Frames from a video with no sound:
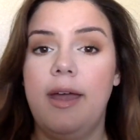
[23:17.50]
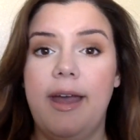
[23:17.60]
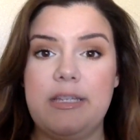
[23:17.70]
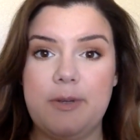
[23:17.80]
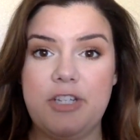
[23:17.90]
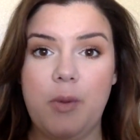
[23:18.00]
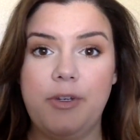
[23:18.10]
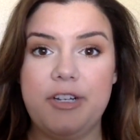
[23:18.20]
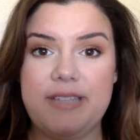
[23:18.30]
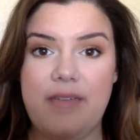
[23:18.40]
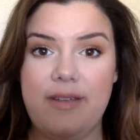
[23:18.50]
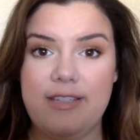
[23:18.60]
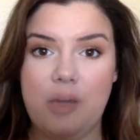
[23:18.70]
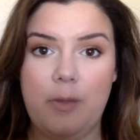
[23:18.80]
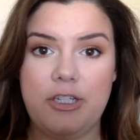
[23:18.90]
especially when you're saving
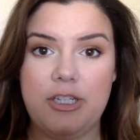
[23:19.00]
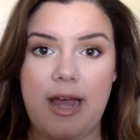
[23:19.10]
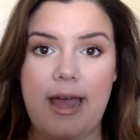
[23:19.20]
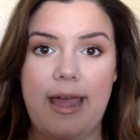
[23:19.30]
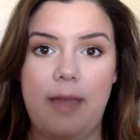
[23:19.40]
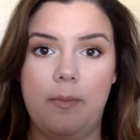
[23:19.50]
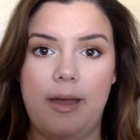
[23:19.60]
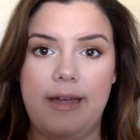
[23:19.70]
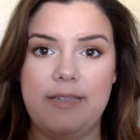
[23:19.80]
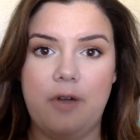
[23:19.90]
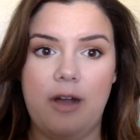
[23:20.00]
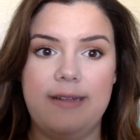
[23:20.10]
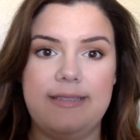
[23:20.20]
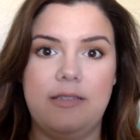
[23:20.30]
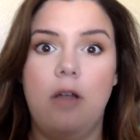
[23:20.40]
so much time as far
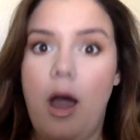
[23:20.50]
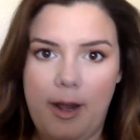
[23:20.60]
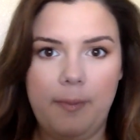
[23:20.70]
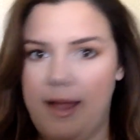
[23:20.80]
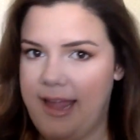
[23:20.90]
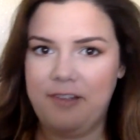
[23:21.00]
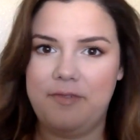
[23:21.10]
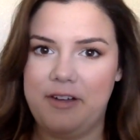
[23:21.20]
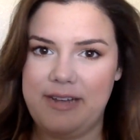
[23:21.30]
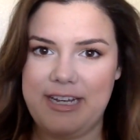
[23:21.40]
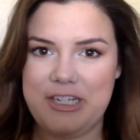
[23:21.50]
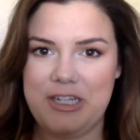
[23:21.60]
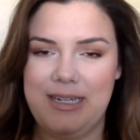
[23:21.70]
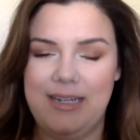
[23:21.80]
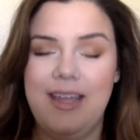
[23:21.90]
as not applying
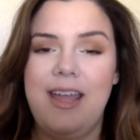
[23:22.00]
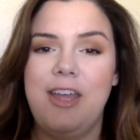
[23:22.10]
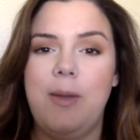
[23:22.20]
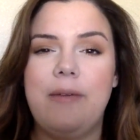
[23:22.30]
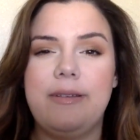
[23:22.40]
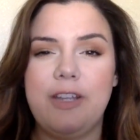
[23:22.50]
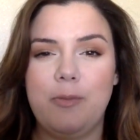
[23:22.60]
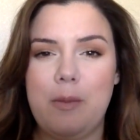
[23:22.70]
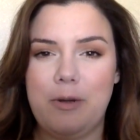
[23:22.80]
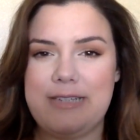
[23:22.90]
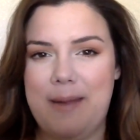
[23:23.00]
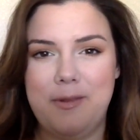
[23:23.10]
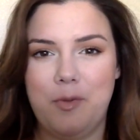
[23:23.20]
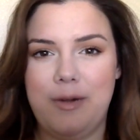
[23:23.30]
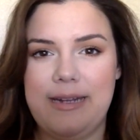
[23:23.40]
foundation. You have a little bit more time
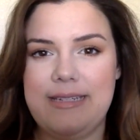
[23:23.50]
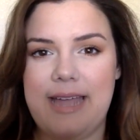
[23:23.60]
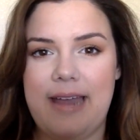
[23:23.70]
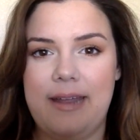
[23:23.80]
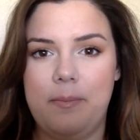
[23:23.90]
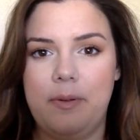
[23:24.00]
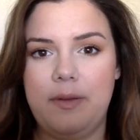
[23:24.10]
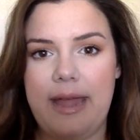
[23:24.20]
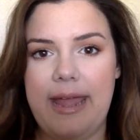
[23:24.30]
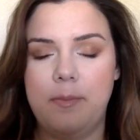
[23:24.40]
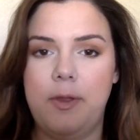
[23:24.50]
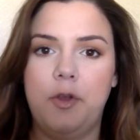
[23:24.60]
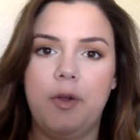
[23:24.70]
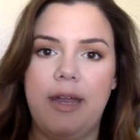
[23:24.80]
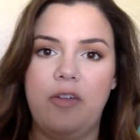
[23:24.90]
in the morning to kind of play and
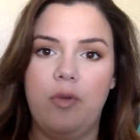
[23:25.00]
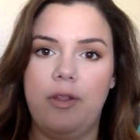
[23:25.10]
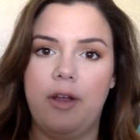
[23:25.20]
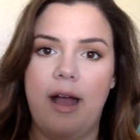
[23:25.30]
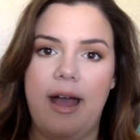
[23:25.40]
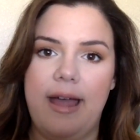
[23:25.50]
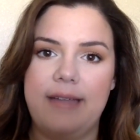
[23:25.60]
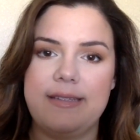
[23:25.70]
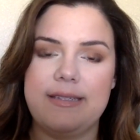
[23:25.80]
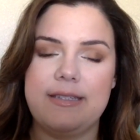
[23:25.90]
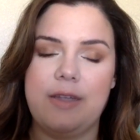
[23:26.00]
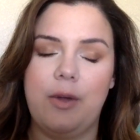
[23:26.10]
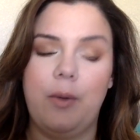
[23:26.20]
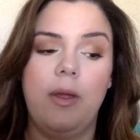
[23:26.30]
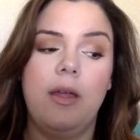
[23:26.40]
be creative with your eyes.
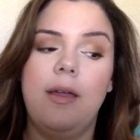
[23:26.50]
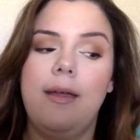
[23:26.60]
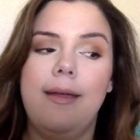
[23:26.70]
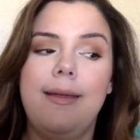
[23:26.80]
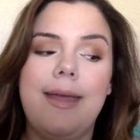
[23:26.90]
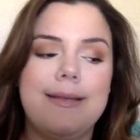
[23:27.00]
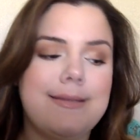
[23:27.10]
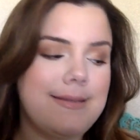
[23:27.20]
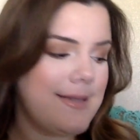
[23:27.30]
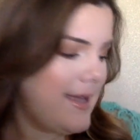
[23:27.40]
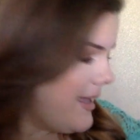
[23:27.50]
So, yes.